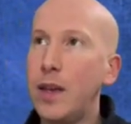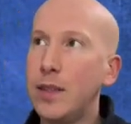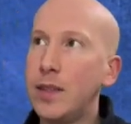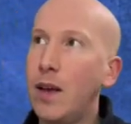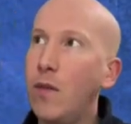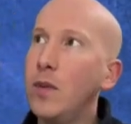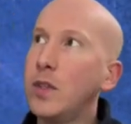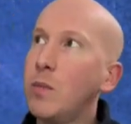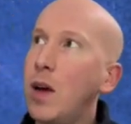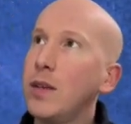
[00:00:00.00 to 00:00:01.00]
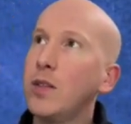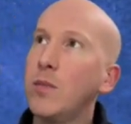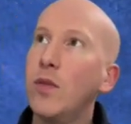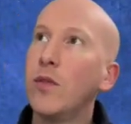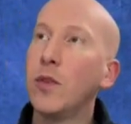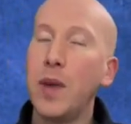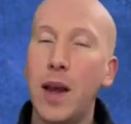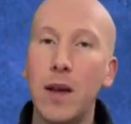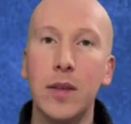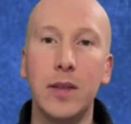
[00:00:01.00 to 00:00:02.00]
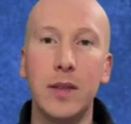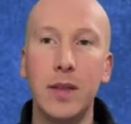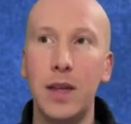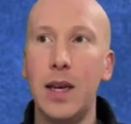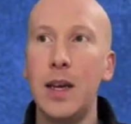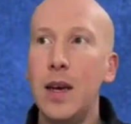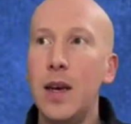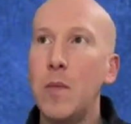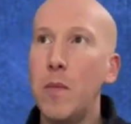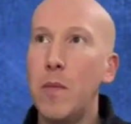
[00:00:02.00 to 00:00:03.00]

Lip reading: and as helpful as possible for parents that